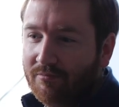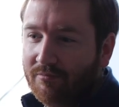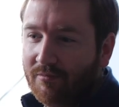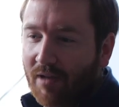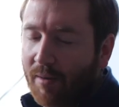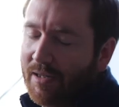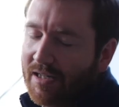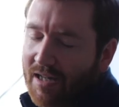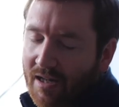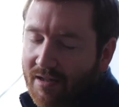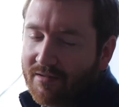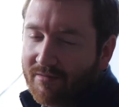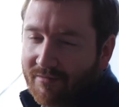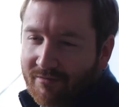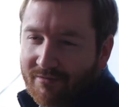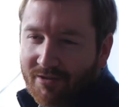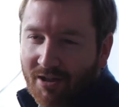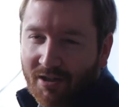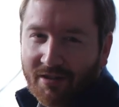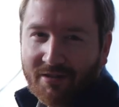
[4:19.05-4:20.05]
I mean,
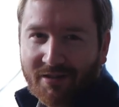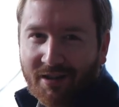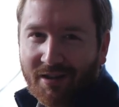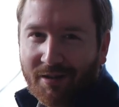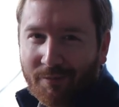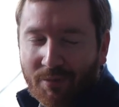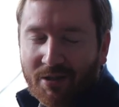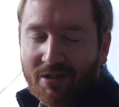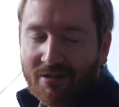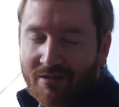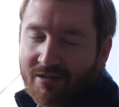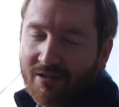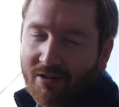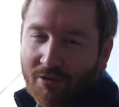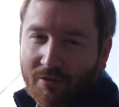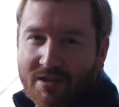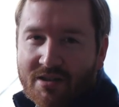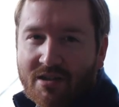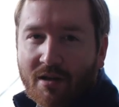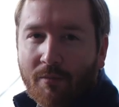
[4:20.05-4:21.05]
not done, but you
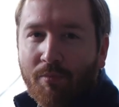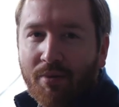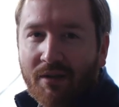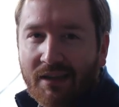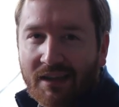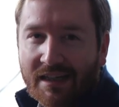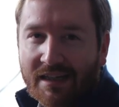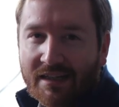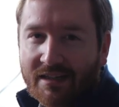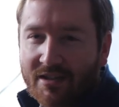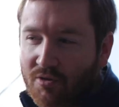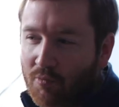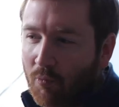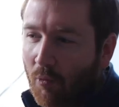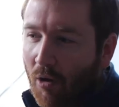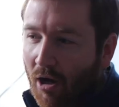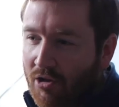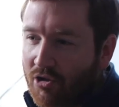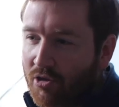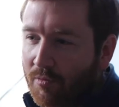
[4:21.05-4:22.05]
know, it's complete, it's
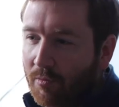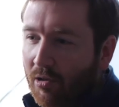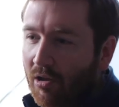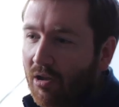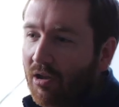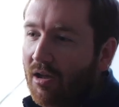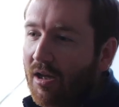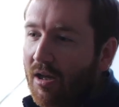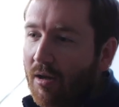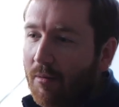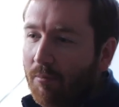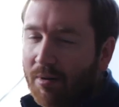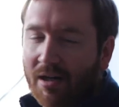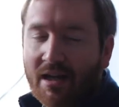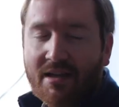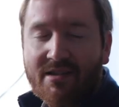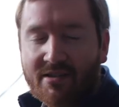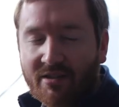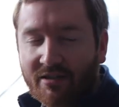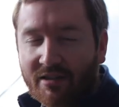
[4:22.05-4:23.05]
watchable, but
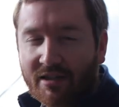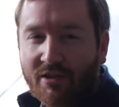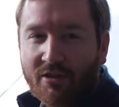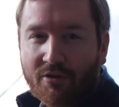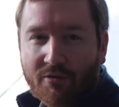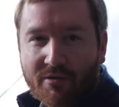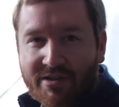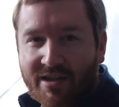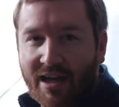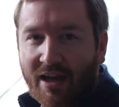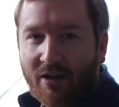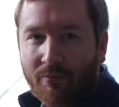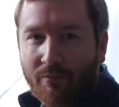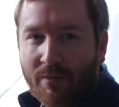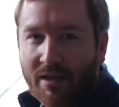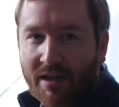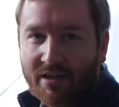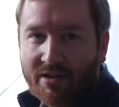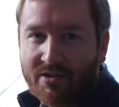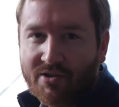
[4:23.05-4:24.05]
I still need to do sound
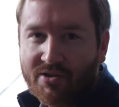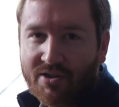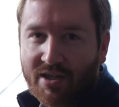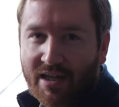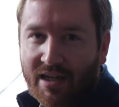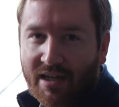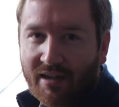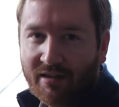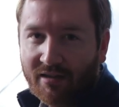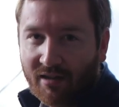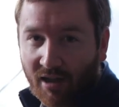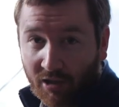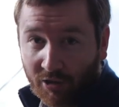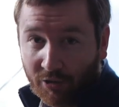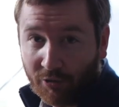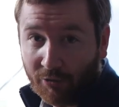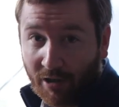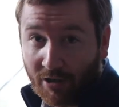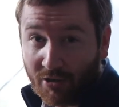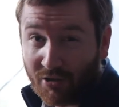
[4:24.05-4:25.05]
mix and color
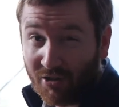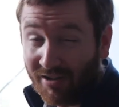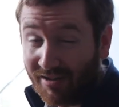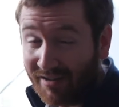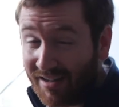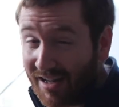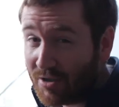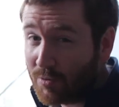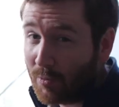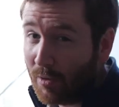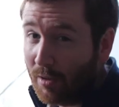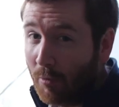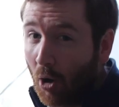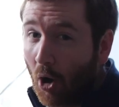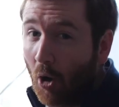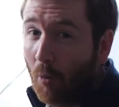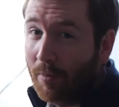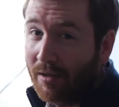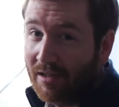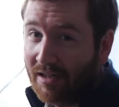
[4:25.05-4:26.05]
correction. That's what I'm
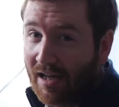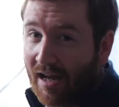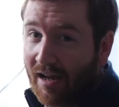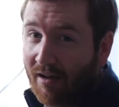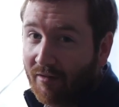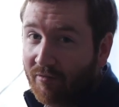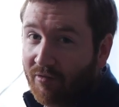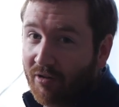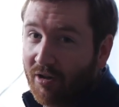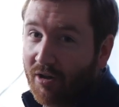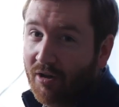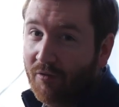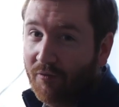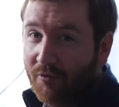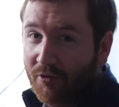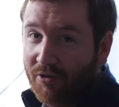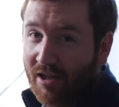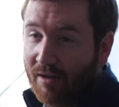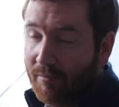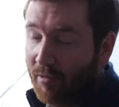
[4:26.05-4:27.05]
hoping to have
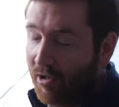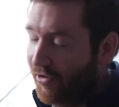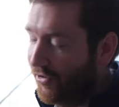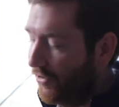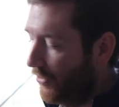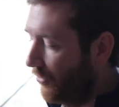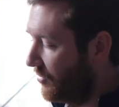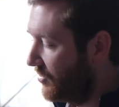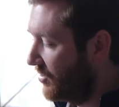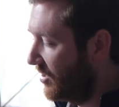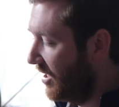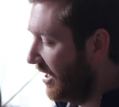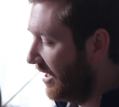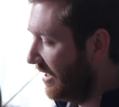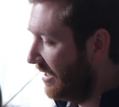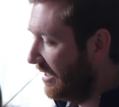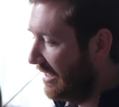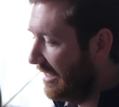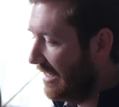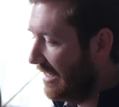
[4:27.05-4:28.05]
for them on Thursday.